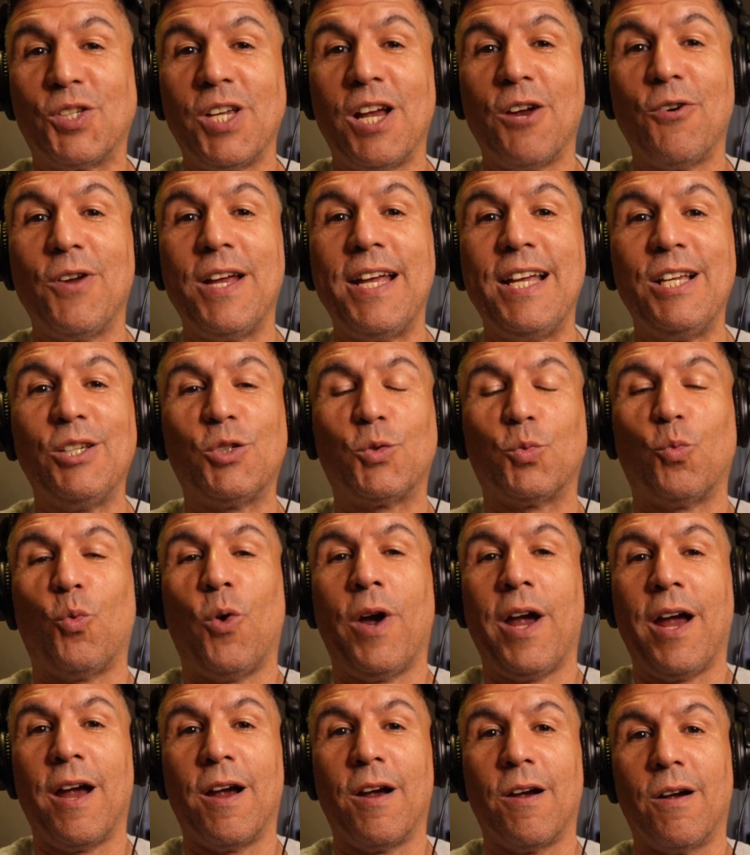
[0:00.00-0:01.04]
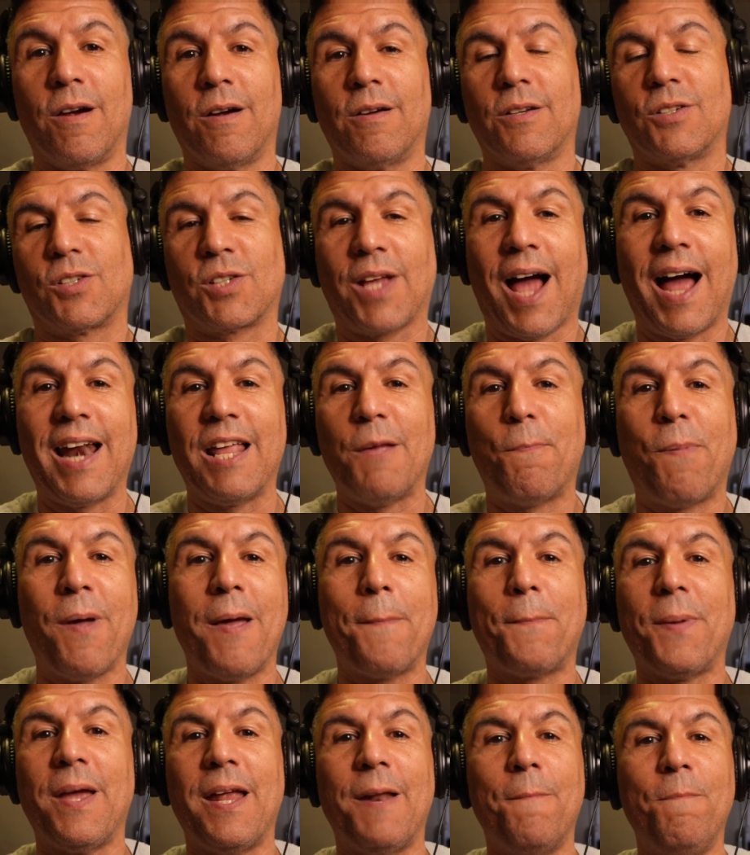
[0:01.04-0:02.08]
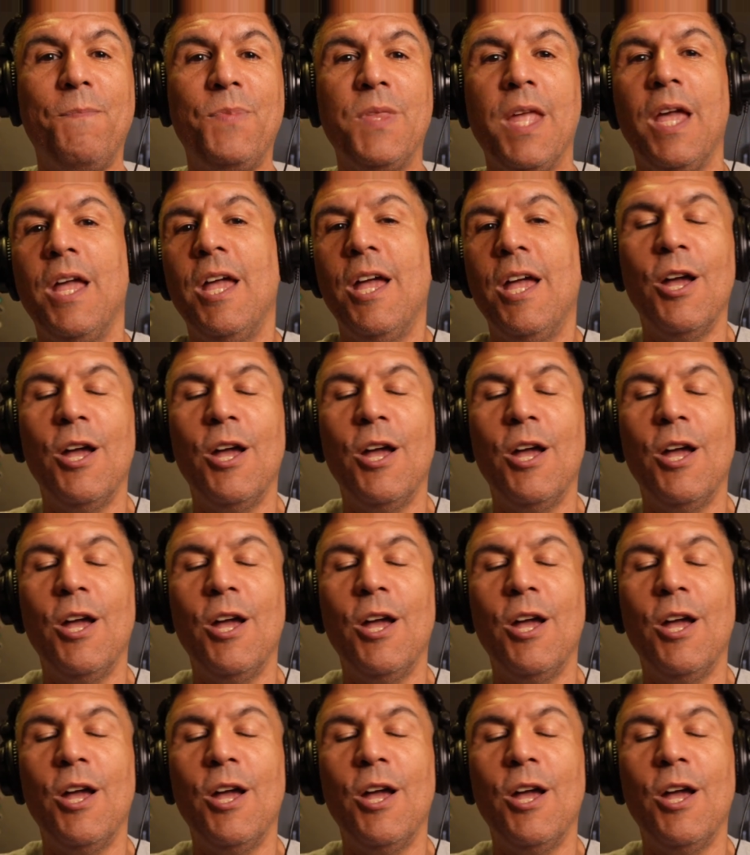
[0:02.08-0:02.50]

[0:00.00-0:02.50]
series where Scottie Pippen,